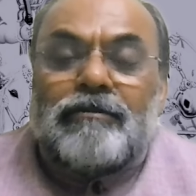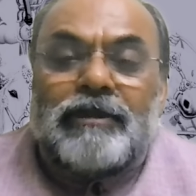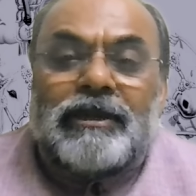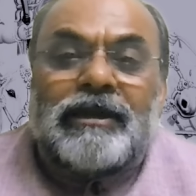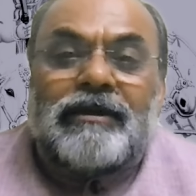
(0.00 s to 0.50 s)

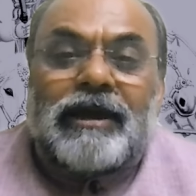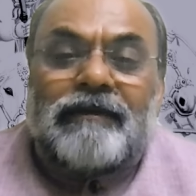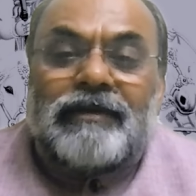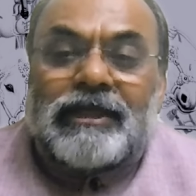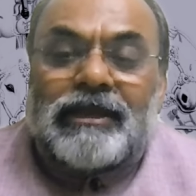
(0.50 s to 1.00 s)
Be a,
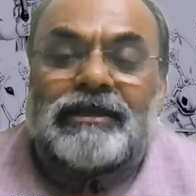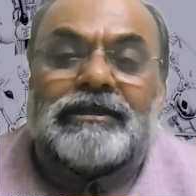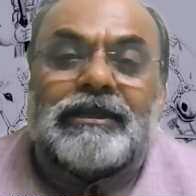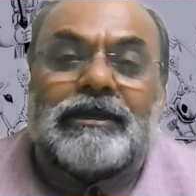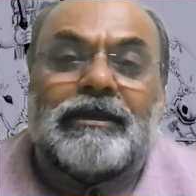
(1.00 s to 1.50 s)
have a thick
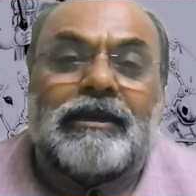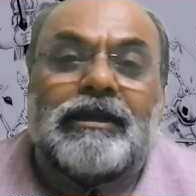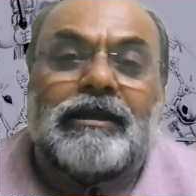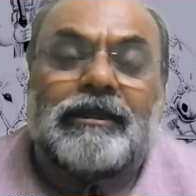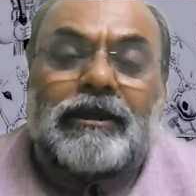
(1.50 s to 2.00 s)
skin
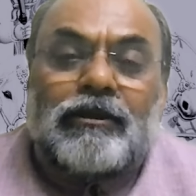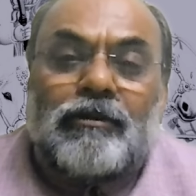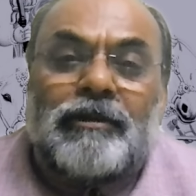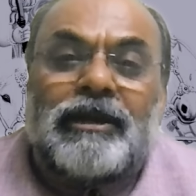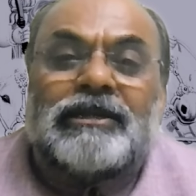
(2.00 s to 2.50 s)
the
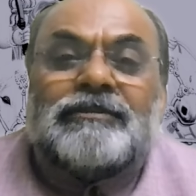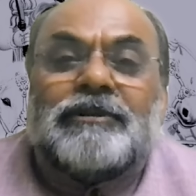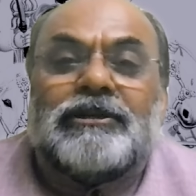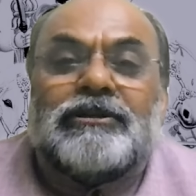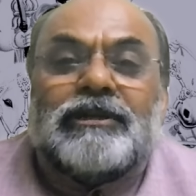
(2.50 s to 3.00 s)
domain expert should